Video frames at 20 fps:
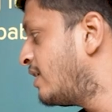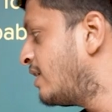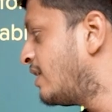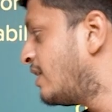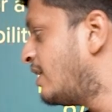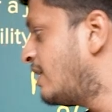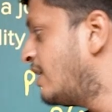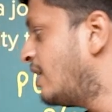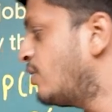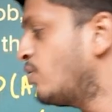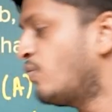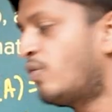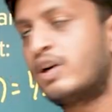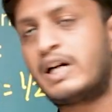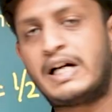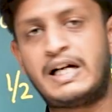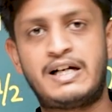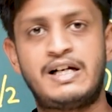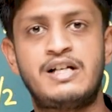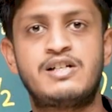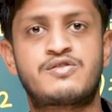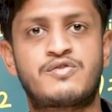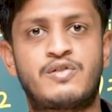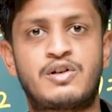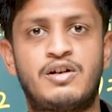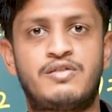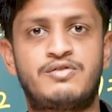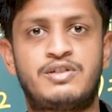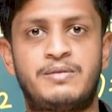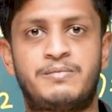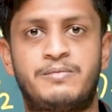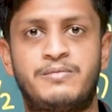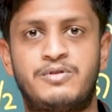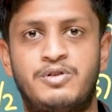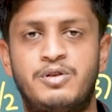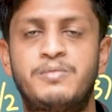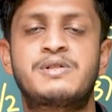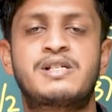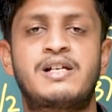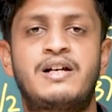Here you want at least one of them
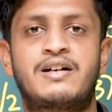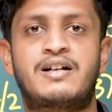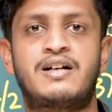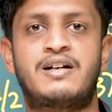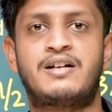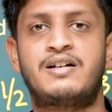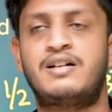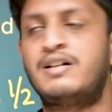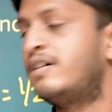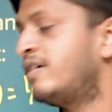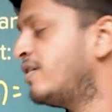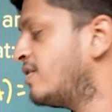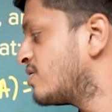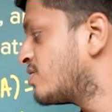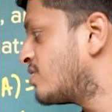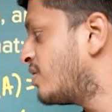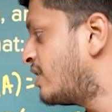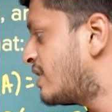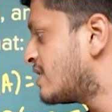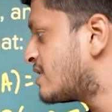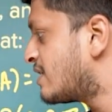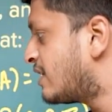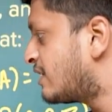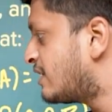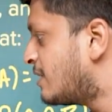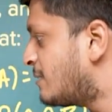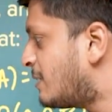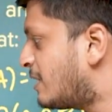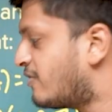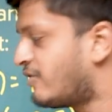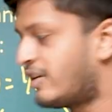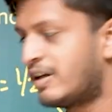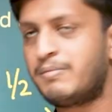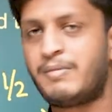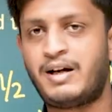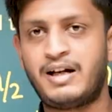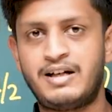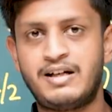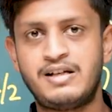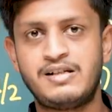to be selected. So it is nothing but 1
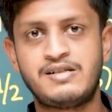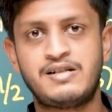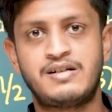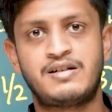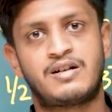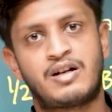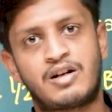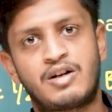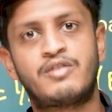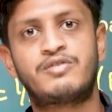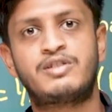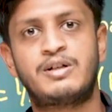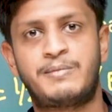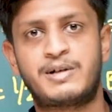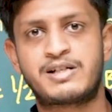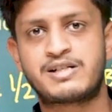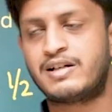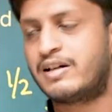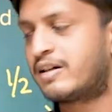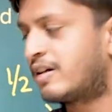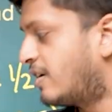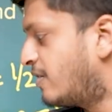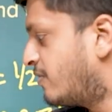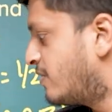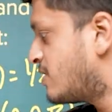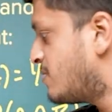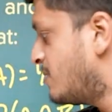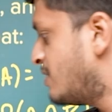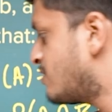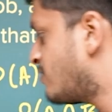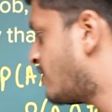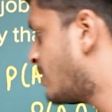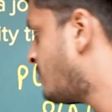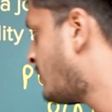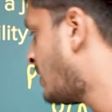minus none of them are selected, which means 1